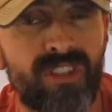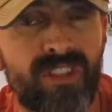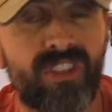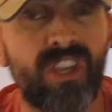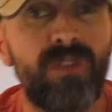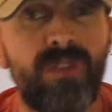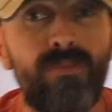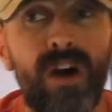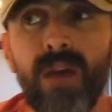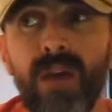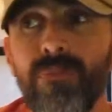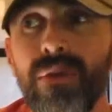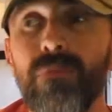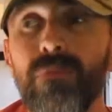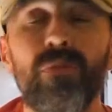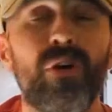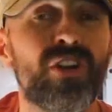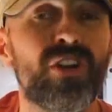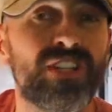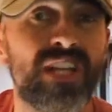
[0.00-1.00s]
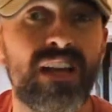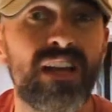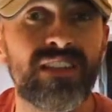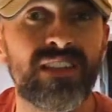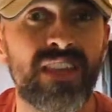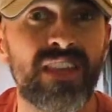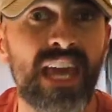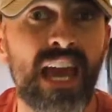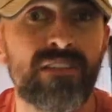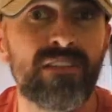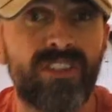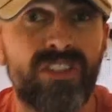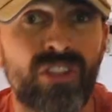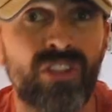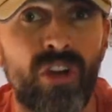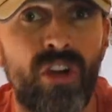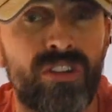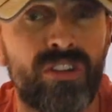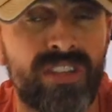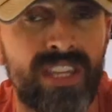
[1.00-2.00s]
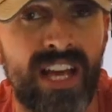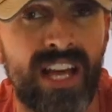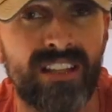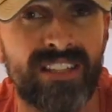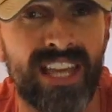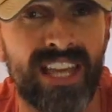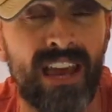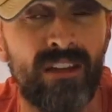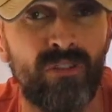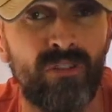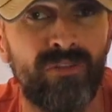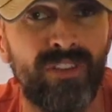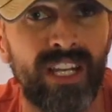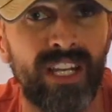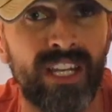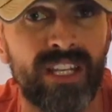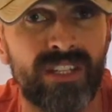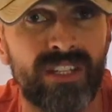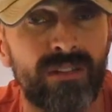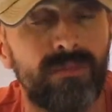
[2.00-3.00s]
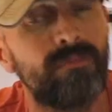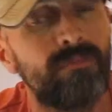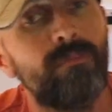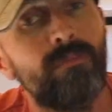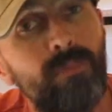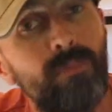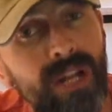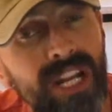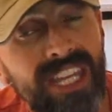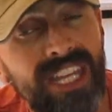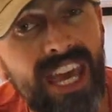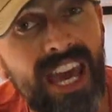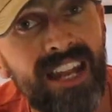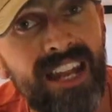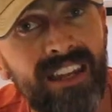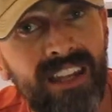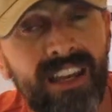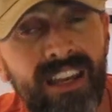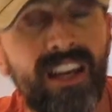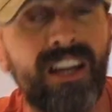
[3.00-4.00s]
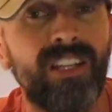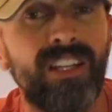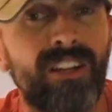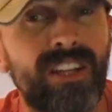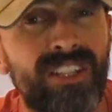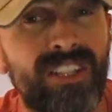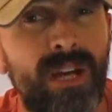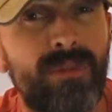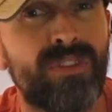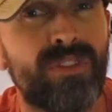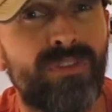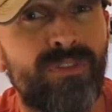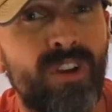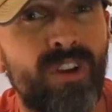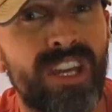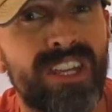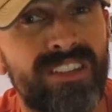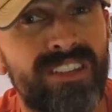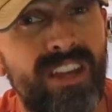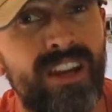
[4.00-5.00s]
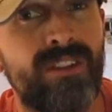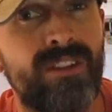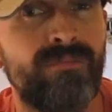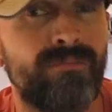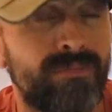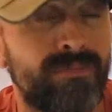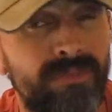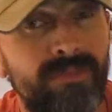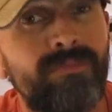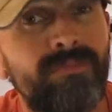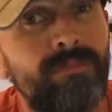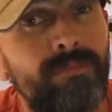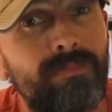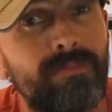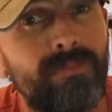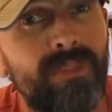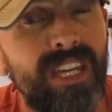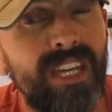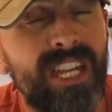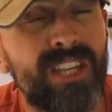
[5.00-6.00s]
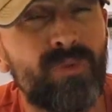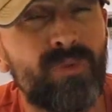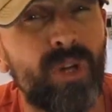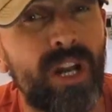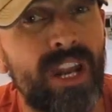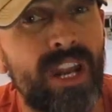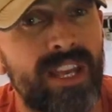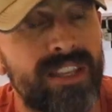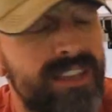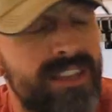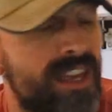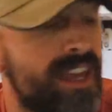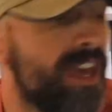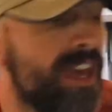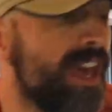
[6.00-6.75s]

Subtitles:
So you might be pushed out to the outer skirts of that town or village. But again, a lot of the time it's free, so it is what it is.